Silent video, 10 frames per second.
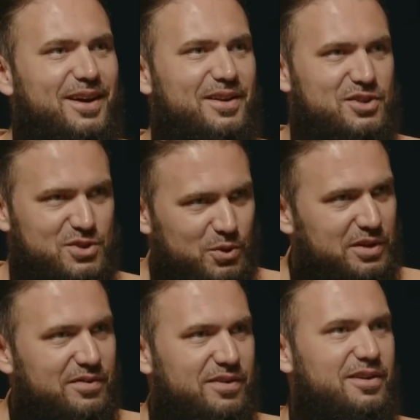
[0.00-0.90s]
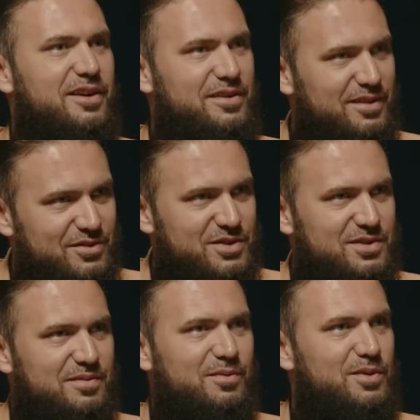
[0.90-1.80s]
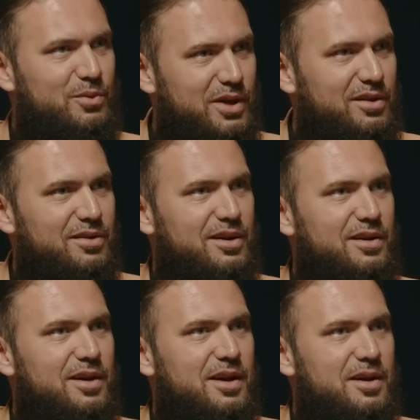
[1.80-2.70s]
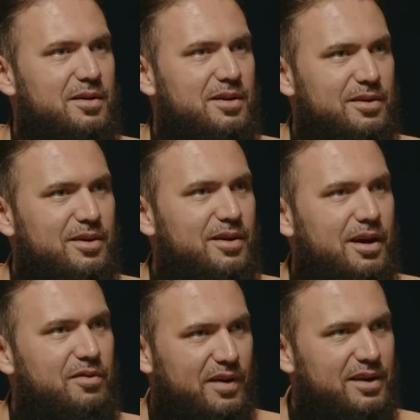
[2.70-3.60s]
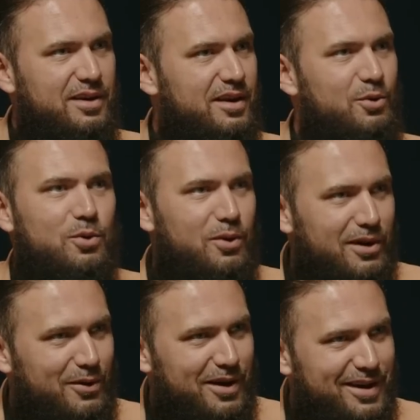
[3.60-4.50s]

and just know the faraid and just read Al-Fatiha and Qul Wallahu